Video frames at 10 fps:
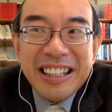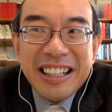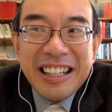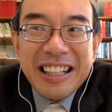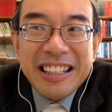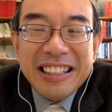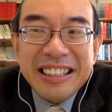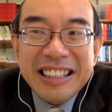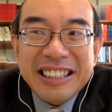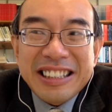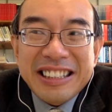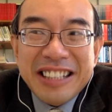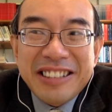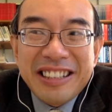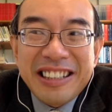And it's
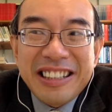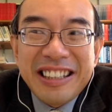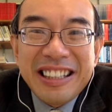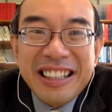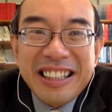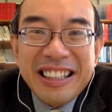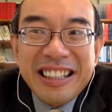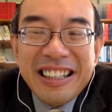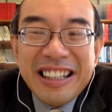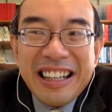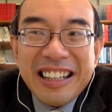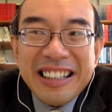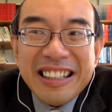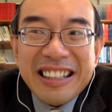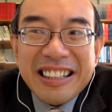essentially,
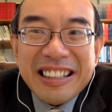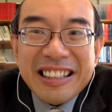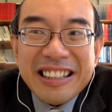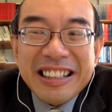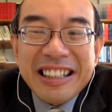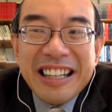and